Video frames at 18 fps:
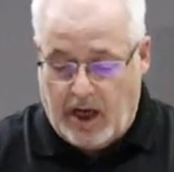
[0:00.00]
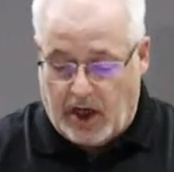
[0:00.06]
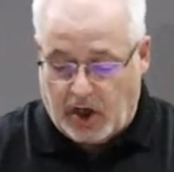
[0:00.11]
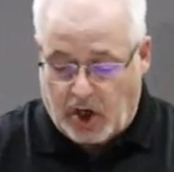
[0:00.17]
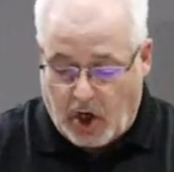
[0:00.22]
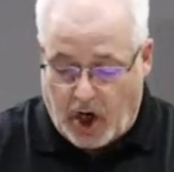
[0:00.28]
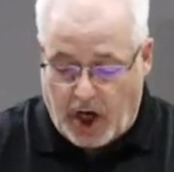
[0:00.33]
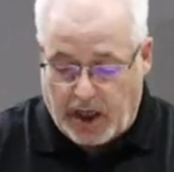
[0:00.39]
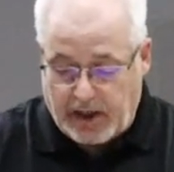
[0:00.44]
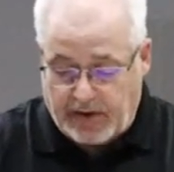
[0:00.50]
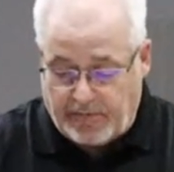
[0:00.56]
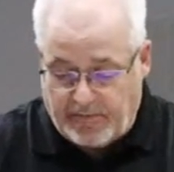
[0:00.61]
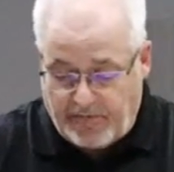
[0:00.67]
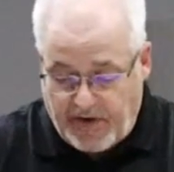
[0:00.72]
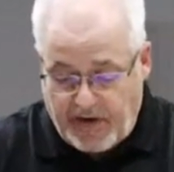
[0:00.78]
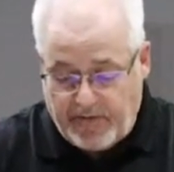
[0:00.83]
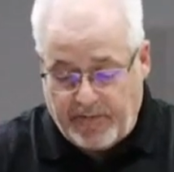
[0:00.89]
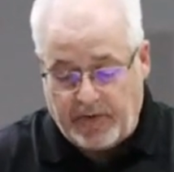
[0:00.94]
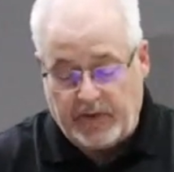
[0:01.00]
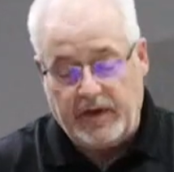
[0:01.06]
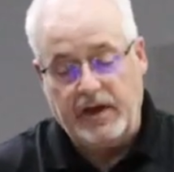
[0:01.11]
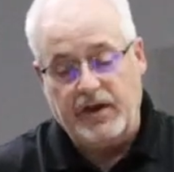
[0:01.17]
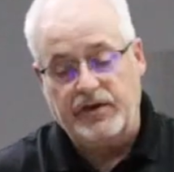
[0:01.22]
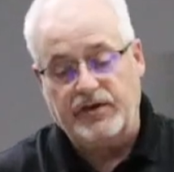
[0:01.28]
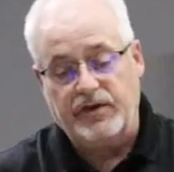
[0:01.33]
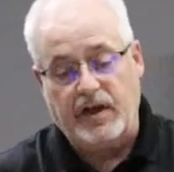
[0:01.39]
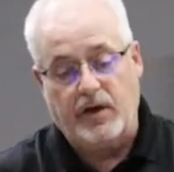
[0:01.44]
A God of
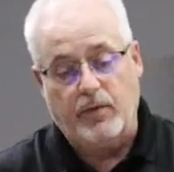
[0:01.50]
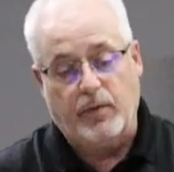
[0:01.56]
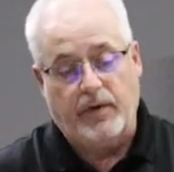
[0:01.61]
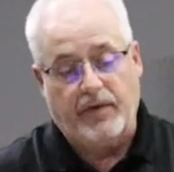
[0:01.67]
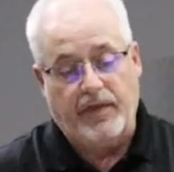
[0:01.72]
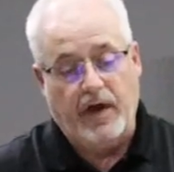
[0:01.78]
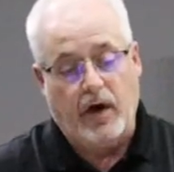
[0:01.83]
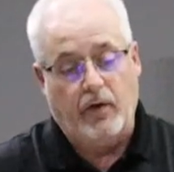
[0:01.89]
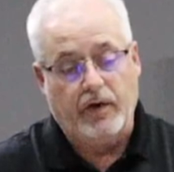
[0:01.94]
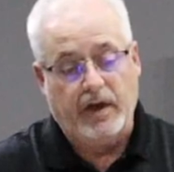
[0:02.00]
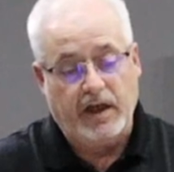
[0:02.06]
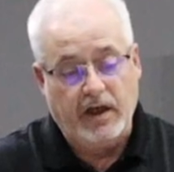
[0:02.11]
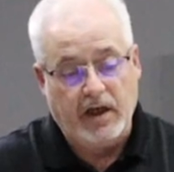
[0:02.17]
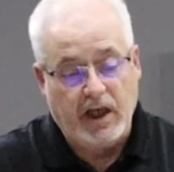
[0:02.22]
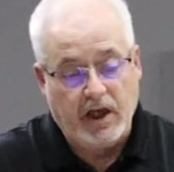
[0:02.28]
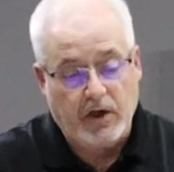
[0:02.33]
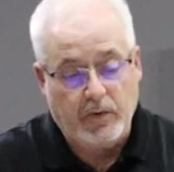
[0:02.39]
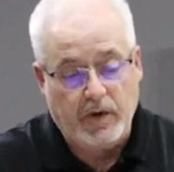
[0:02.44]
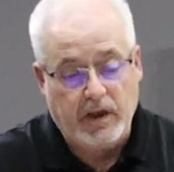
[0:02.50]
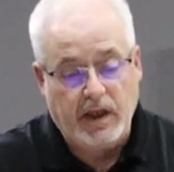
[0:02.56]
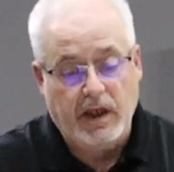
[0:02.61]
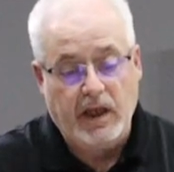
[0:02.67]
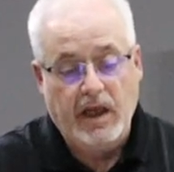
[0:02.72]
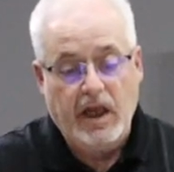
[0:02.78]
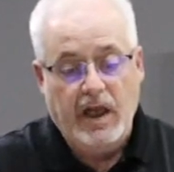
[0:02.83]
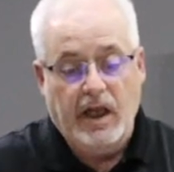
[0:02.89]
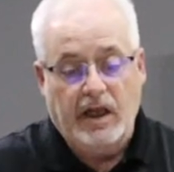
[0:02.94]
faithfulness and without
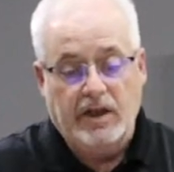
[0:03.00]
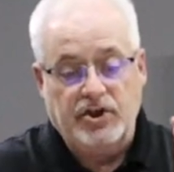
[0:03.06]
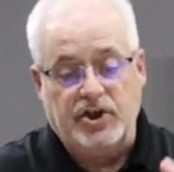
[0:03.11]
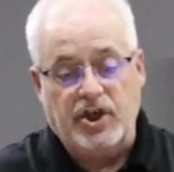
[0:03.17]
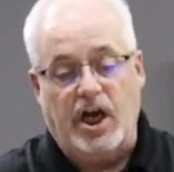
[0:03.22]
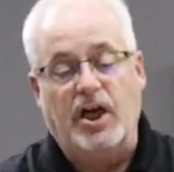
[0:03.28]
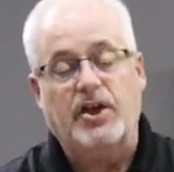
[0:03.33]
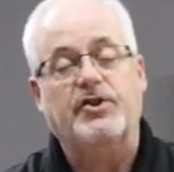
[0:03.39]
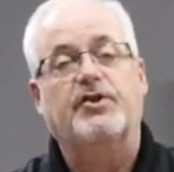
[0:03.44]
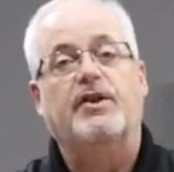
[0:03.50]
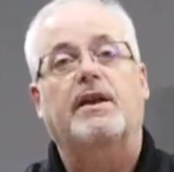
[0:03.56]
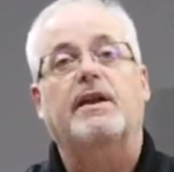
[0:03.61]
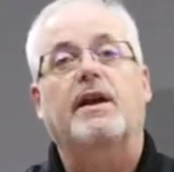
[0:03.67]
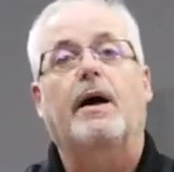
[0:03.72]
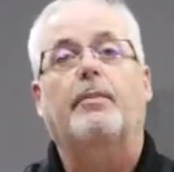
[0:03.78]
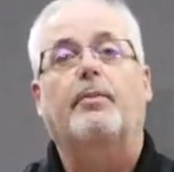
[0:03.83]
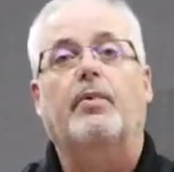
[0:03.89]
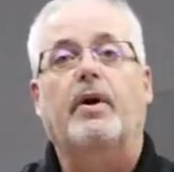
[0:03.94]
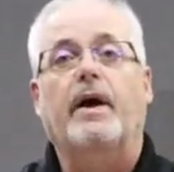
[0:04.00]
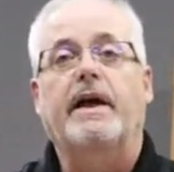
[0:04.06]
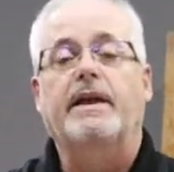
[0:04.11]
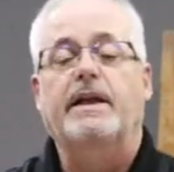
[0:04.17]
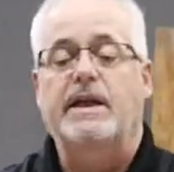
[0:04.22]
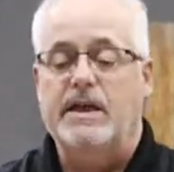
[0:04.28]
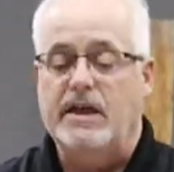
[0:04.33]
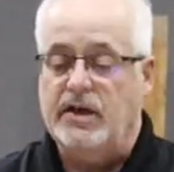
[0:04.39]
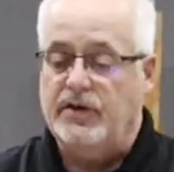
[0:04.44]
iniquity, just and
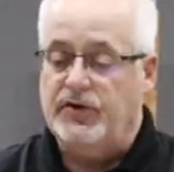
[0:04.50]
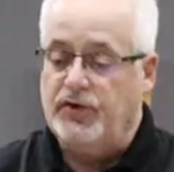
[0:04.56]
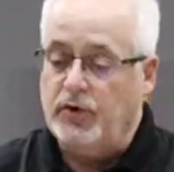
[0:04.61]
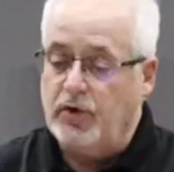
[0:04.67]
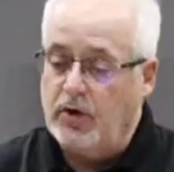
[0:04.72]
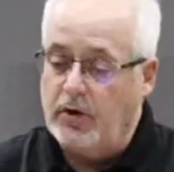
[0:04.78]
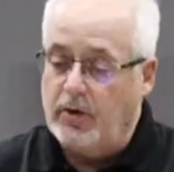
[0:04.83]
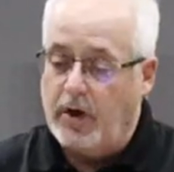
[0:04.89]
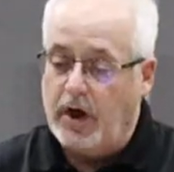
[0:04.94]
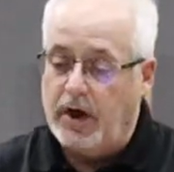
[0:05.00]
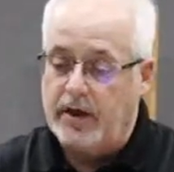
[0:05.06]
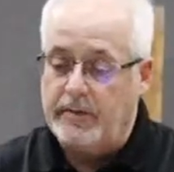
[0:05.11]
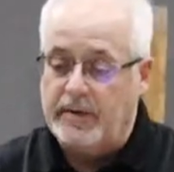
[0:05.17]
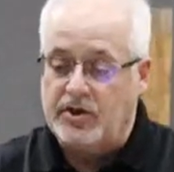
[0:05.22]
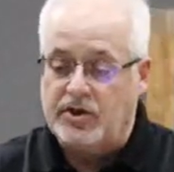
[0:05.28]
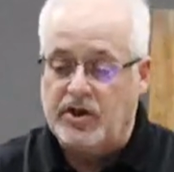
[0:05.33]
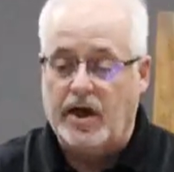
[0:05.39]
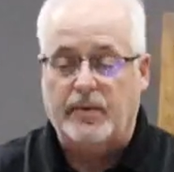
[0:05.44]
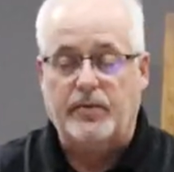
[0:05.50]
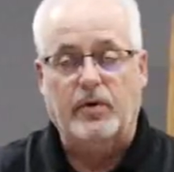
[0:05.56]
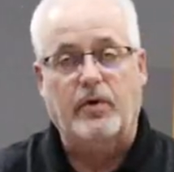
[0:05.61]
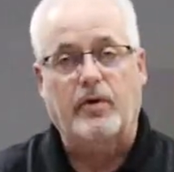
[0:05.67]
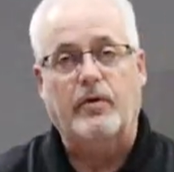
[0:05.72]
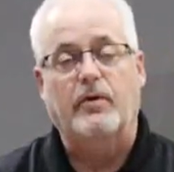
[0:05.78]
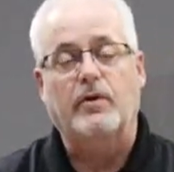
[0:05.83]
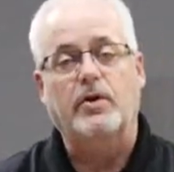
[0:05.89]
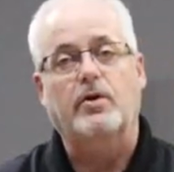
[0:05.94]
upright he is." Deuteronomy chapter
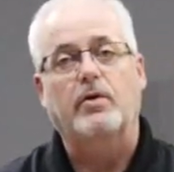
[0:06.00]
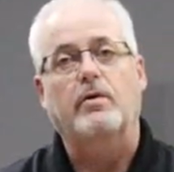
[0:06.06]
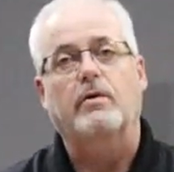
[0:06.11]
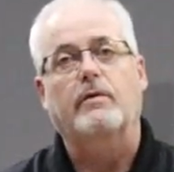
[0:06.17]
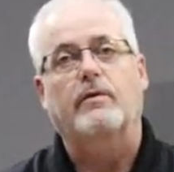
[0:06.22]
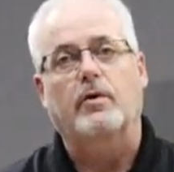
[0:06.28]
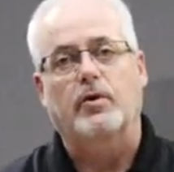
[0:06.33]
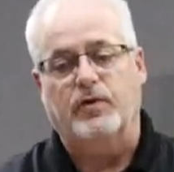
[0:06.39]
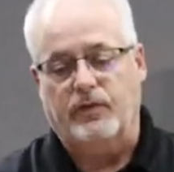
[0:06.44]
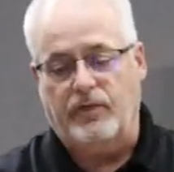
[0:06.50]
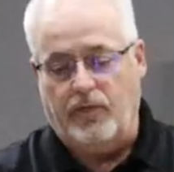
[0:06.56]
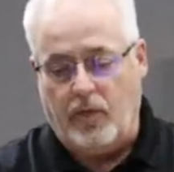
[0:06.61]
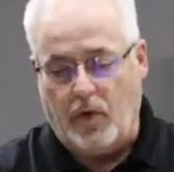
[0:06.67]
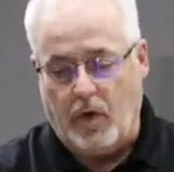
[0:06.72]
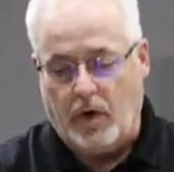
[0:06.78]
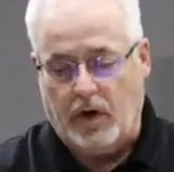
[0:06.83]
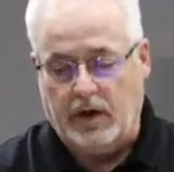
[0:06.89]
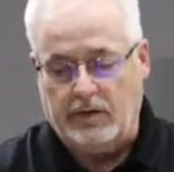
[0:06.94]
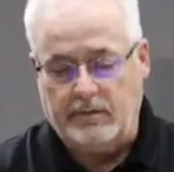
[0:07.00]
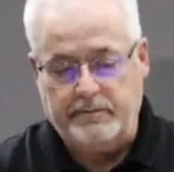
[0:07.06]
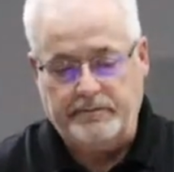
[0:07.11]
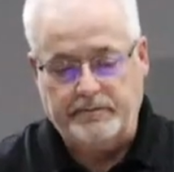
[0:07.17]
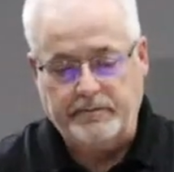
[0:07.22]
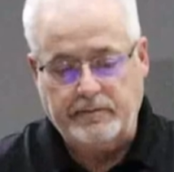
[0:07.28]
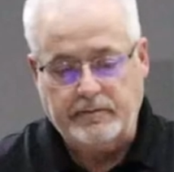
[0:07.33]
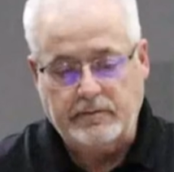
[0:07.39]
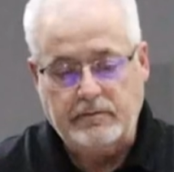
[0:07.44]
32, verse 4.
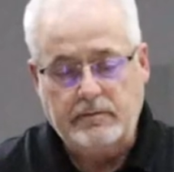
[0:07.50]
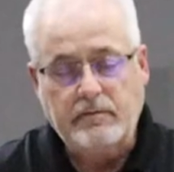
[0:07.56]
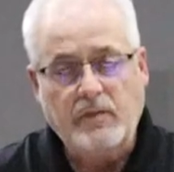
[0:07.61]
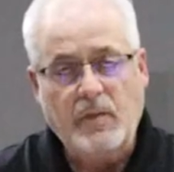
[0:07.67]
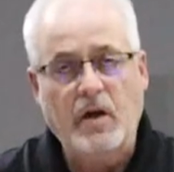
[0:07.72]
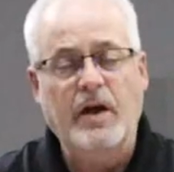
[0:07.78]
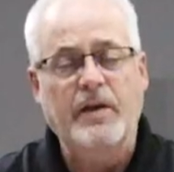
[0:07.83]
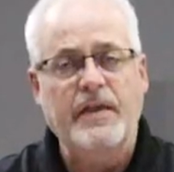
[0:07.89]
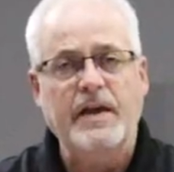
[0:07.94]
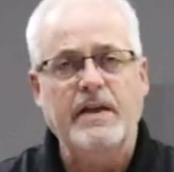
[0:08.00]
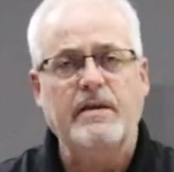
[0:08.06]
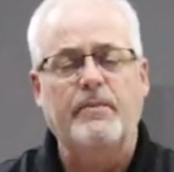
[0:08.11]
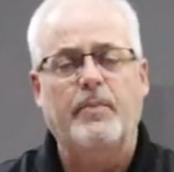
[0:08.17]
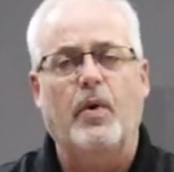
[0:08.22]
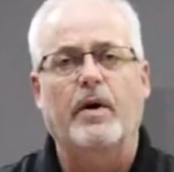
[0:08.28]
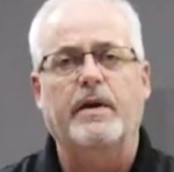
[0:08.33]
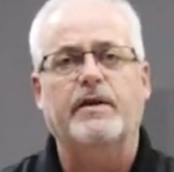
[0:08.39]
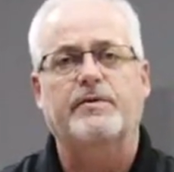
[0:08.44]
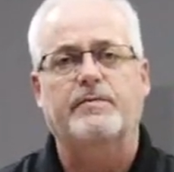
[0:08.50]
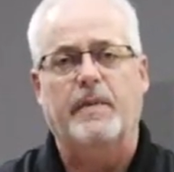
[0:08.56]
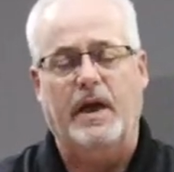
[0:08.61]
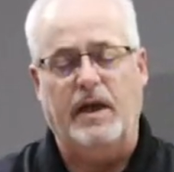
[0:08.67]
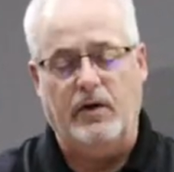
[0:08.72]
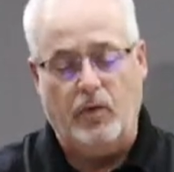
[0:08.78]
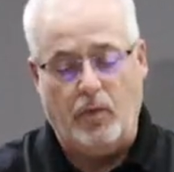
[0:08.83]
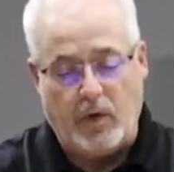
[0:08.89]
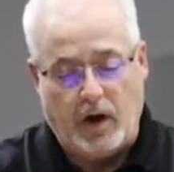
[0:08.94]
I think the point is
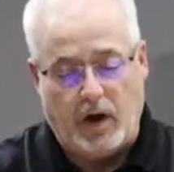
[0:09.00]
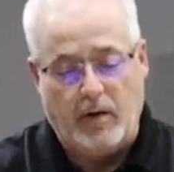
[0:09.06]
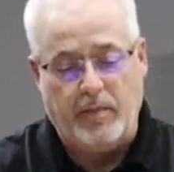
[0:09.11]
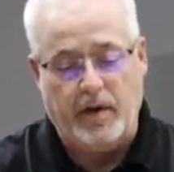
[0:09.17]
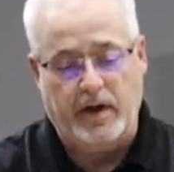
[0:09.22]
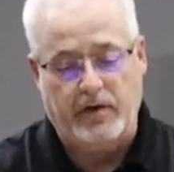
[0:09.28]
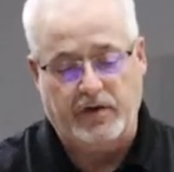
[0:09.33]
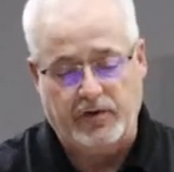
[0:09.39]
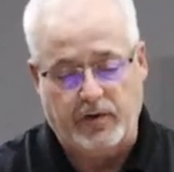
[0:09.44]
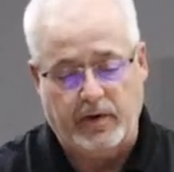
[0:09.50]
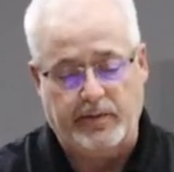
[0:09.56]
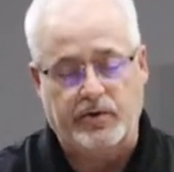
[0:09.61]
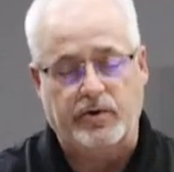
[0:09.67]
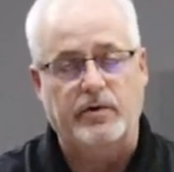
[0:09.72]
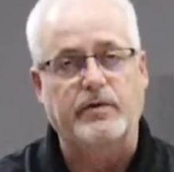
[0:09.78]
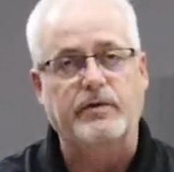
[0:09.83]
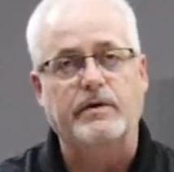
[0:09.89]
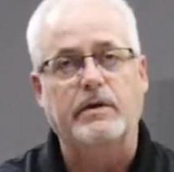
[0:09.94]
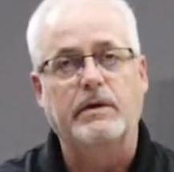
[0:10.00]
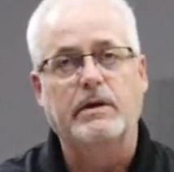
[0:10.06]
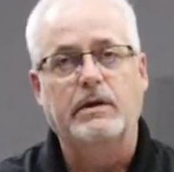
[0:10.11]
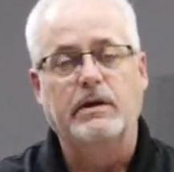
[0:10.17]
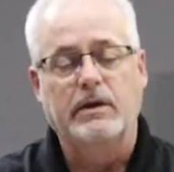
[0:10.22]
made well by the scriptures.